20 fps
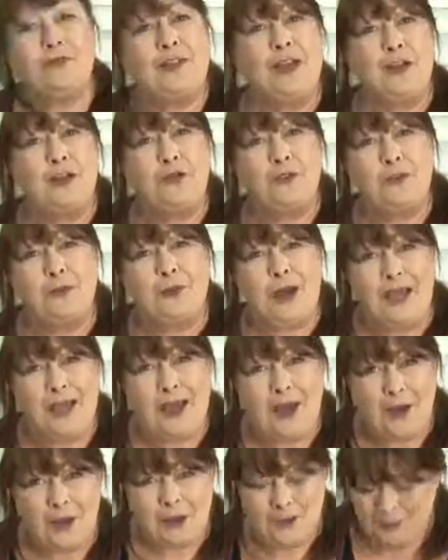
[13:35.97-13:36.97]
they knew the way
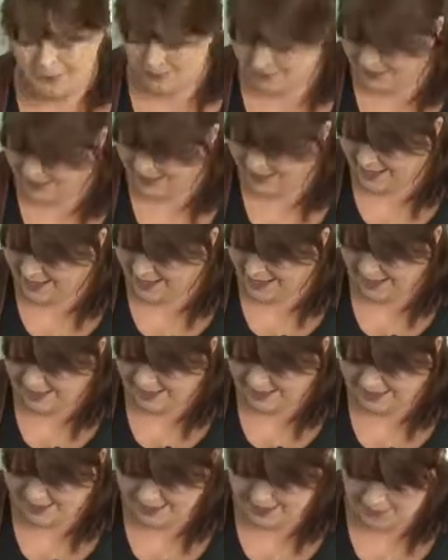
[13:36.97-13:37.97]
home.
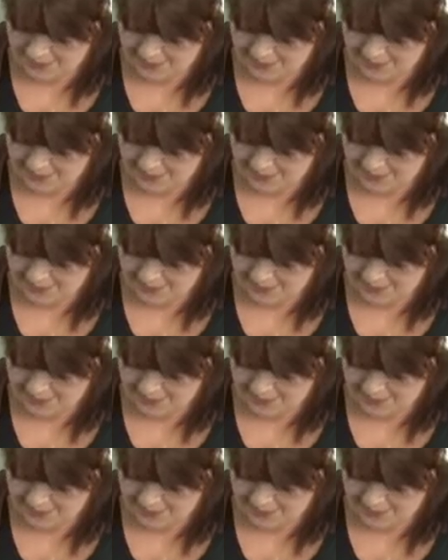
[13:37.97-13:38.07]
And